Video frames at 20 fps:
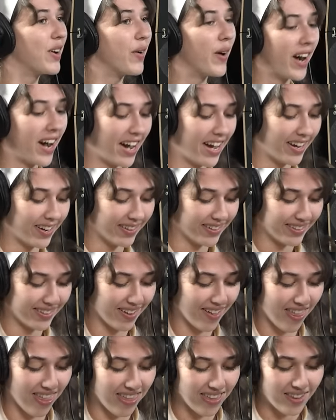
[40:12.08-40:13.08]
never had a Mr.
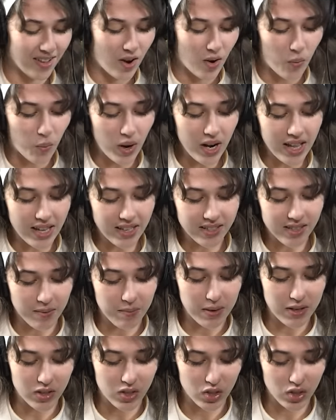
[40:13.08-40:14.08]
Goodbar? What is
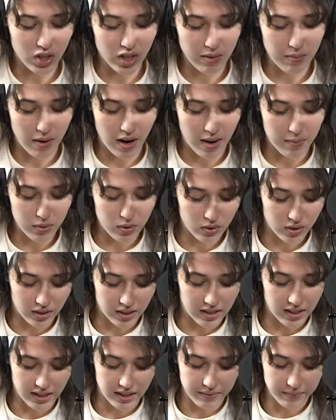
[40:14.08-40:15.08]
Hell a Mr. No. Goodbar? I'm googling it's it. It's